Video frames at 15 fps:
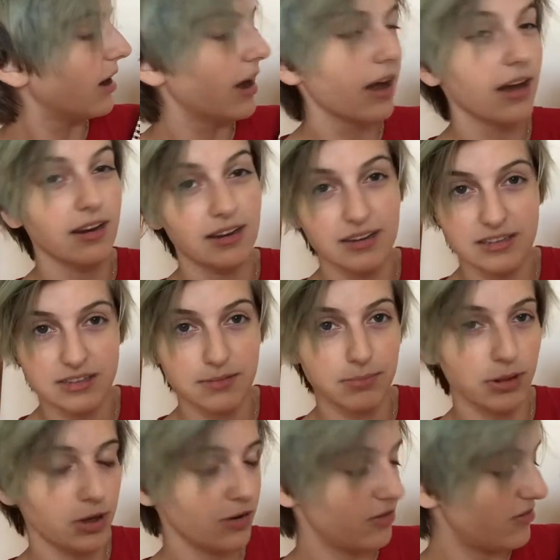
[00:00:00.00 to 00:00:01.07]
because the
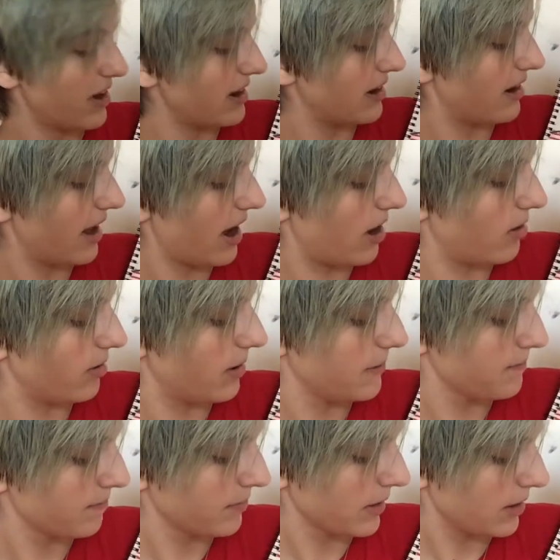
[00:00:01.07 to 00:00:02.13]
blue faded out.
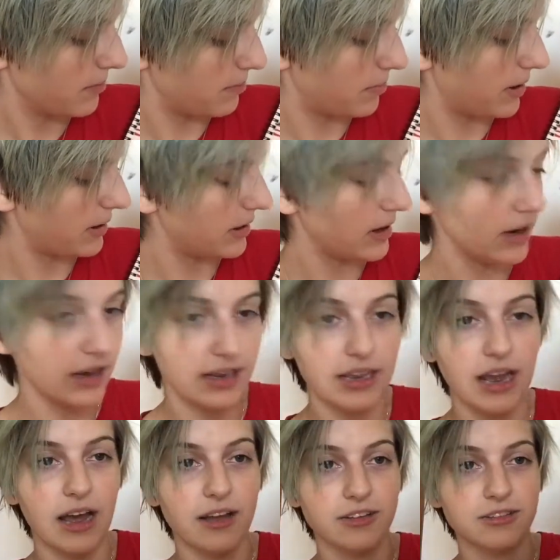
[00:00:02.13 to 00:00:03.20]
But
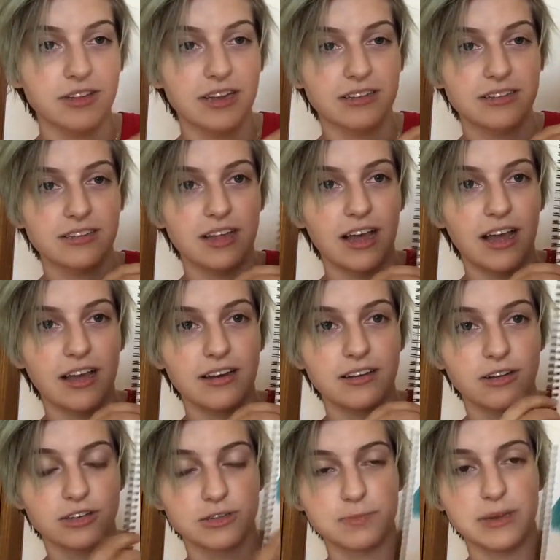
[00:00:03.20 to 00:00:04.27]
yeah, so that's that.
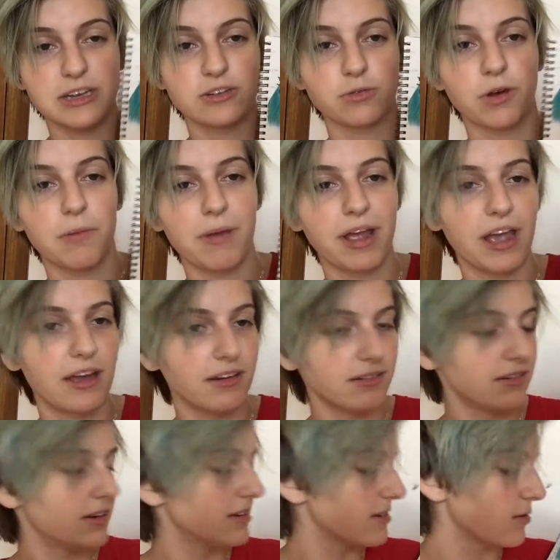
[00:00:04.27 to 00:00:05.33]
There's bees around my head
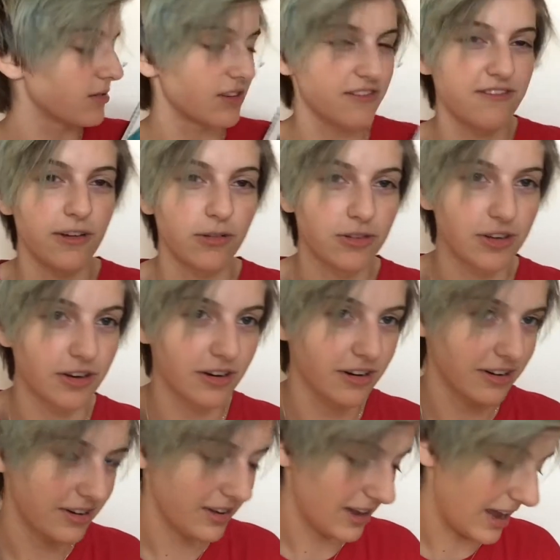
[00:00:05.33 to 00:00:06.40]
because there was a filter.
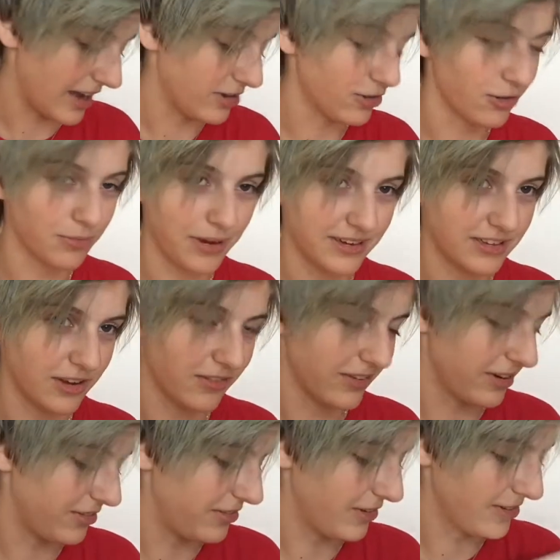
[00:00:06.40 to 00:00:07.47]
I drew myself
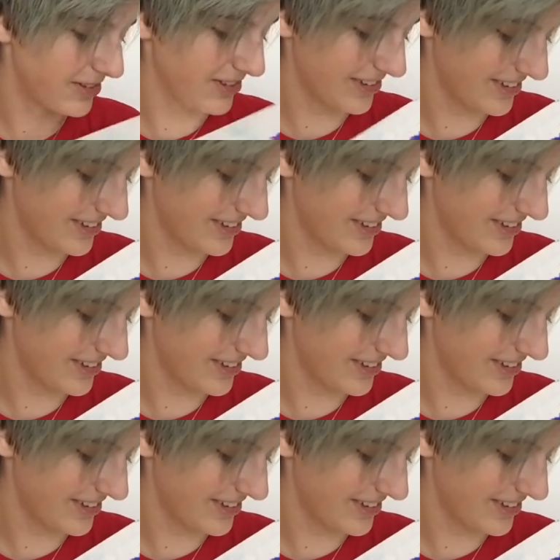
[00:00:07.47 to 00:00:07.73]
in a filter.